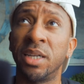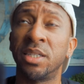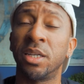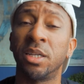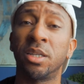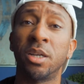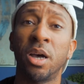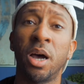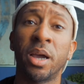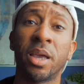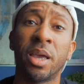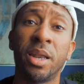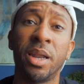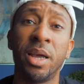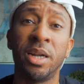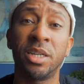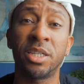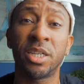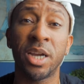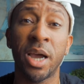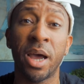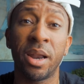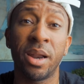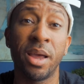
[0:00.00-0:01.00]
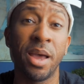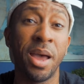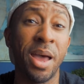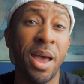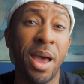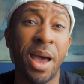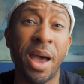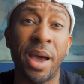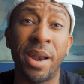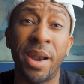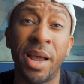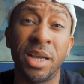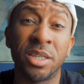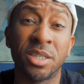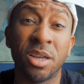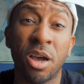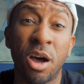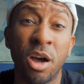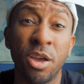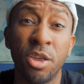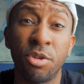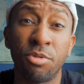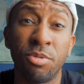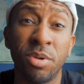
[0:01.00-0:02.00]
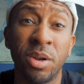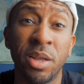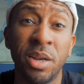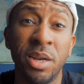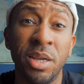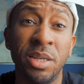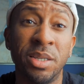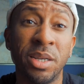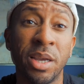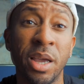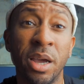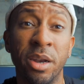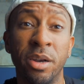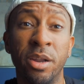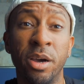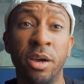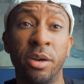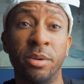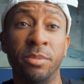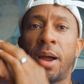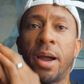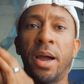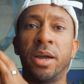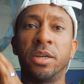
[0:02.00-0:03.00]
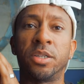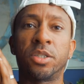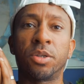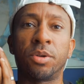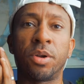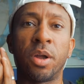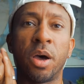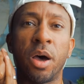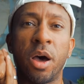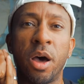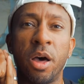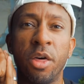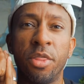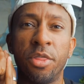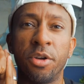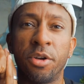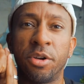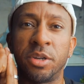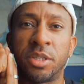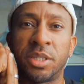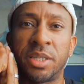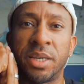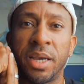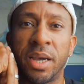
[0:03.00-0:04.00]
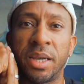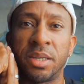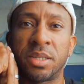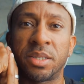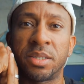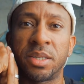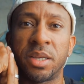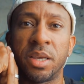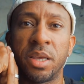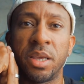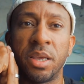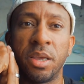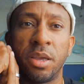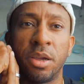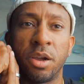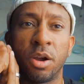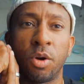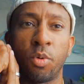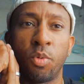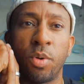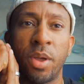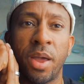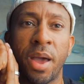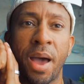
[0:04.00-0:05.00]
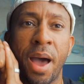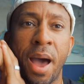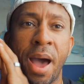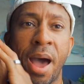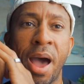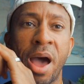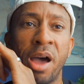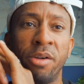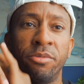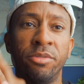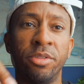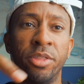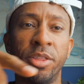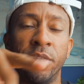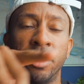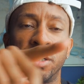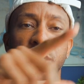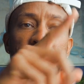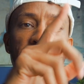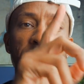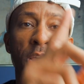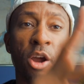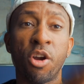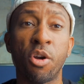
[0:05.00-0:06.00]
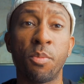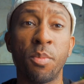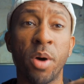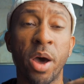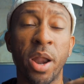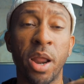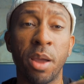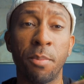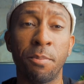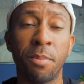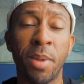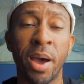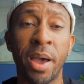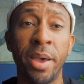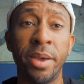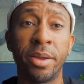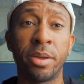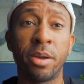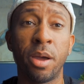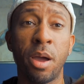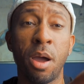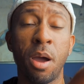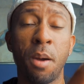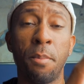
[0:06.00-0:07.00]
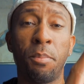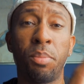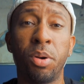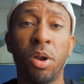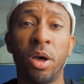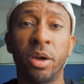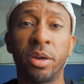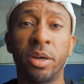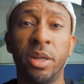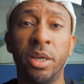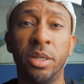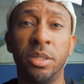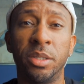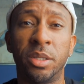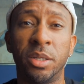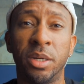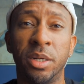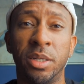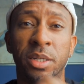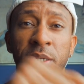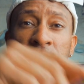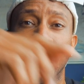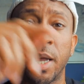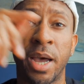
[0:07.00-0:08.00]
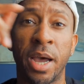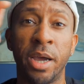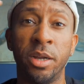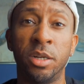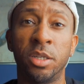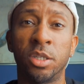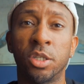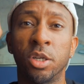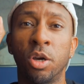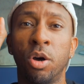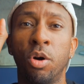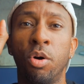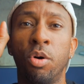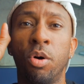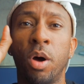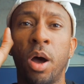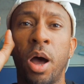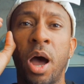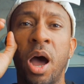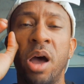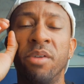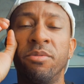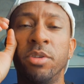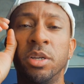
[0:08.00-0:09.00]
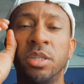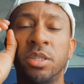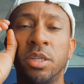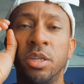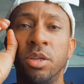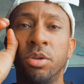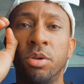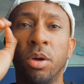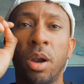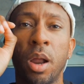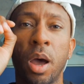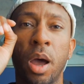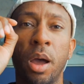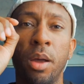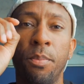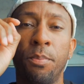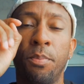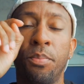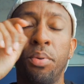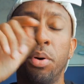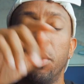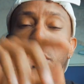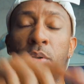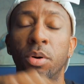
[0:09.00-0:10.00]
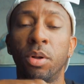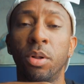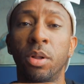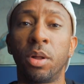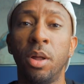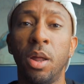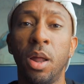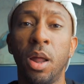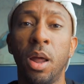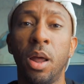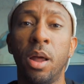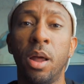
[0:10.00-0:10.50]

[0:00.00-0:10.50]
as a talking head shot. And that's all you really need to get done. All right, so the other test here, we have the Saramonic mic plugged into the side. So obviously you could pull